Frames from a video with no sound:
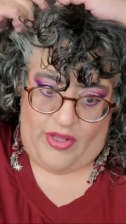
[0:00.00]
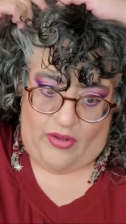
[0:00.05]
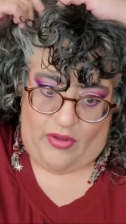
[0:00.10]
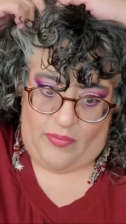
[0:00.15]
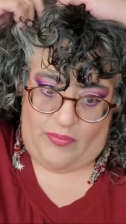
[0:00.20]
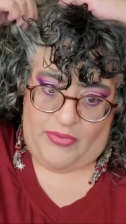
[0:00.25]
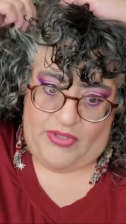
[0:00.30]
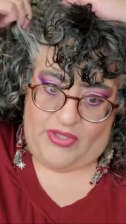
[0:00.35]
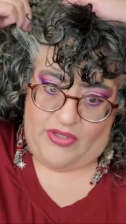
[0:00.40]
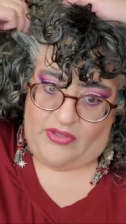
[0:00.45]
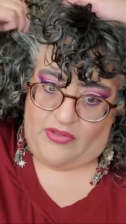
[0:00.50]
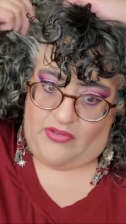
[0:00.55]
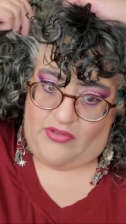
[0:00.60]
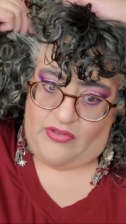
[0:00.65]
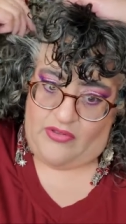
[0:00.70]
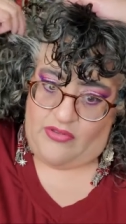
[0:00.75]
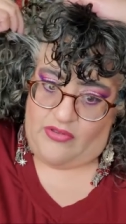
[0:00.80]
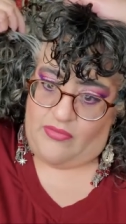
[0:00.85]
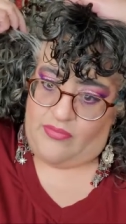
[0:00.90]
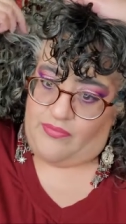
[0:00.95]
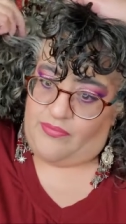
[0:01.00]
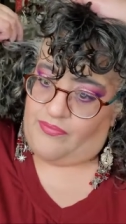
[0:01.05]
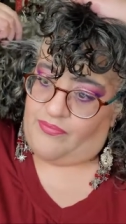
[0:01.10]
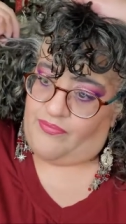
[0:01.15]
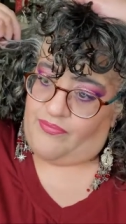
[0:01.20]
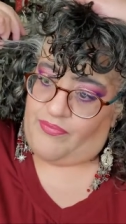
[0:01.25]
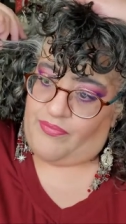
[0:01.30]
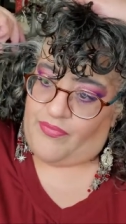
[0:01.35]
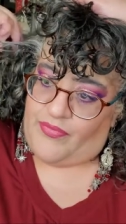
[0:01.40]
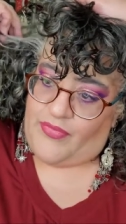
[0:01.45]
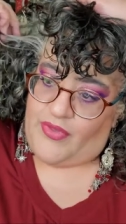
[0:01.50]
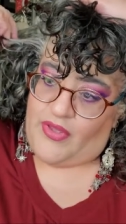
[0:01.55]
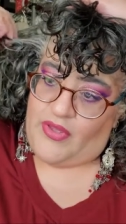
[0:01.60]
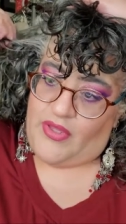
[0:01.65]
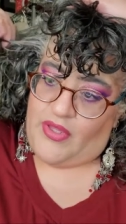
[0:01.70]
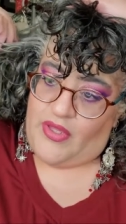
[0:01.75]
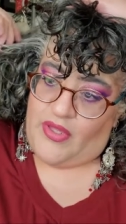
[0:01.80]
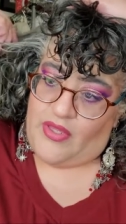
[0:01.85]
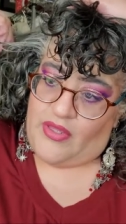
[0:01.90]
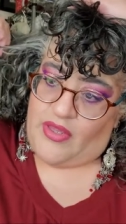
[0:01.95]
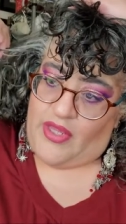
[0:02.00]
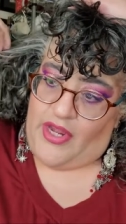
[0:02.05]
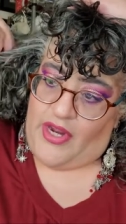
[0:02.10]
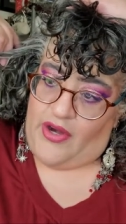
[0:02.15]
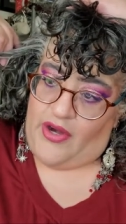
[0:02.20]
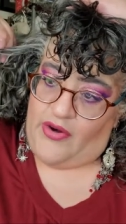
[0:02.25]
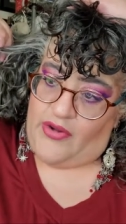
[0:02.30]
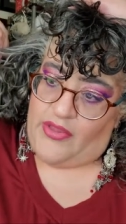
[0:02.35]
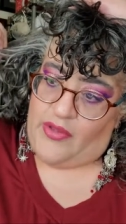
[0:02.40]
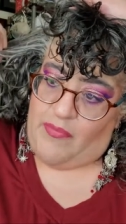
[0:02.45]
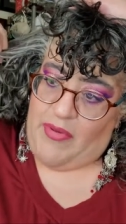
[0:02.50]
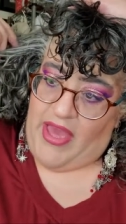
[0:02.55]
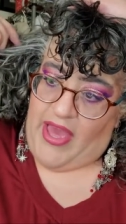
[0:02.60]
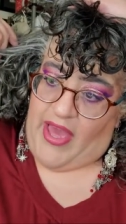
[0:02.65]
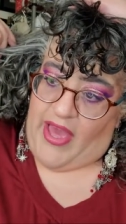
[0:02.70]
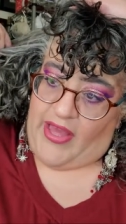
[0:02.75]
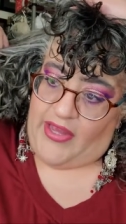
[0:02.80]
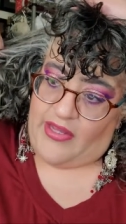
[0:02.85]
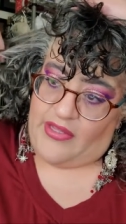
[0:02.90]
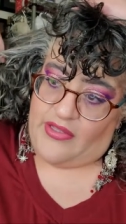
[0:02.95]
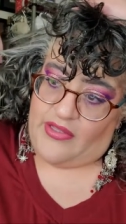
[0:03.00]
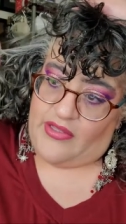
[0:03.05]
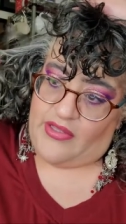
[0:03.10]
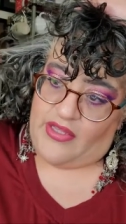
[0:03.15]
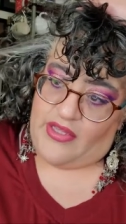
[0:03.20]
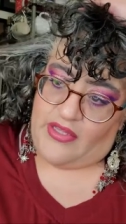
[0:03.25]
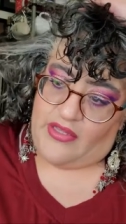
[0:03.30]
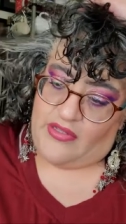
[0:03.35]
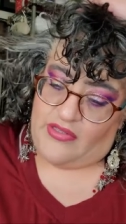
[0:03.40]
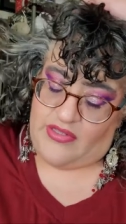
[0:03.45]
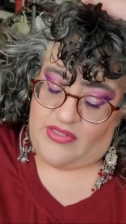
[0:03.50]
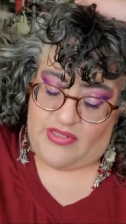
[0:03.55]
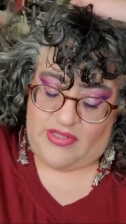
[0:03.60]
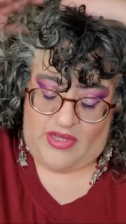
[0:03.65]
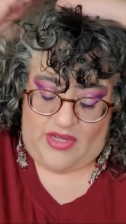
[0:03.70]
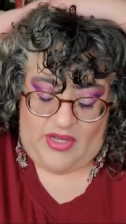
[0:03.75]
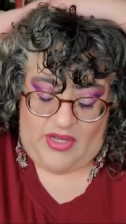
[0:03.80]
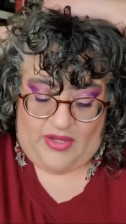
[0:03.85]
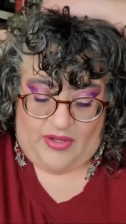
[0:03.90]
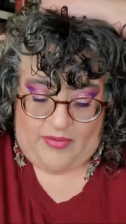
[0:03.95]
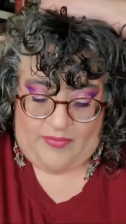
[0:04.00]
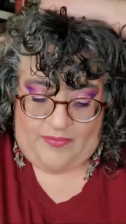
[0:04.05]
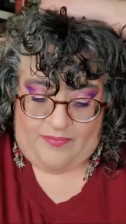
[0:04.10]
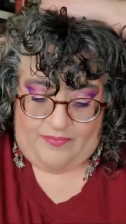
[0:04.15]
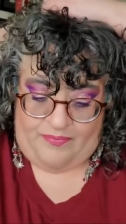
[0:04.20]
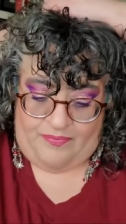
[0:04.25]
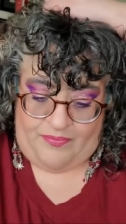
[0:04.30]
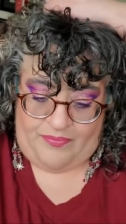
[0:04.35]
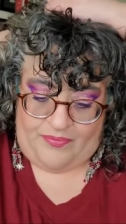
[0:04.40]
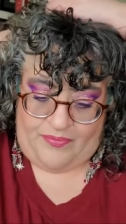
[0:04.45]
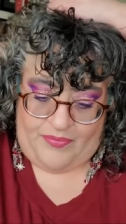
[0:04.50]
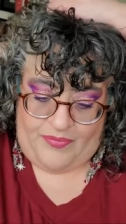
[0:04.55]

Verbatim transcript: help because the hair in the back is um,